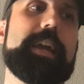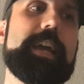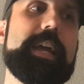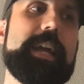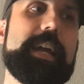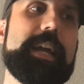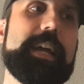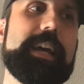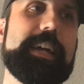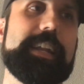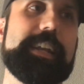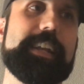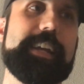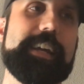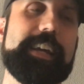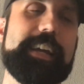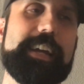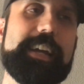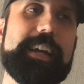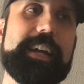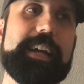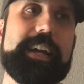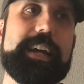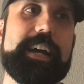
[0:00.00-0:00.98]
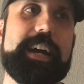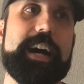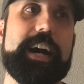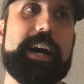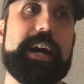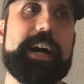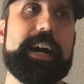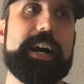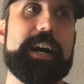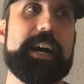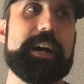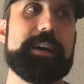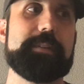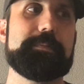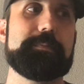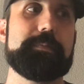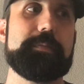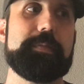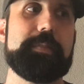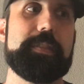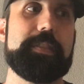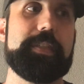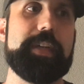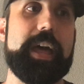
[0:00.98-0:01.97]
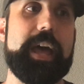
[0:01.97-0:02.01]
And
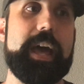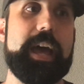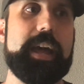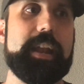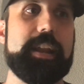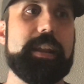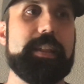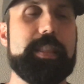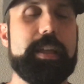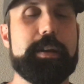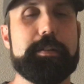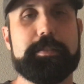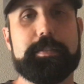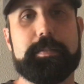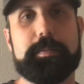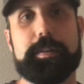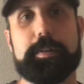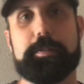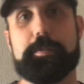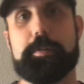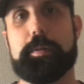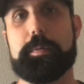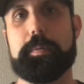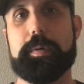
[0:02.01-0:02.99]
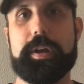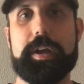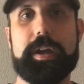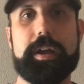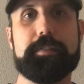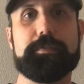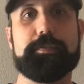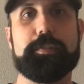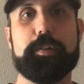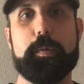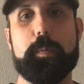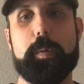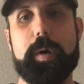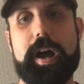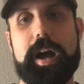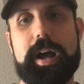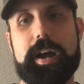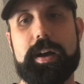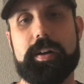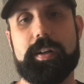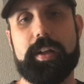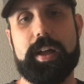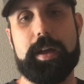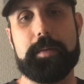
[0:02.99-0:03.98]
that was something we were working on for a while.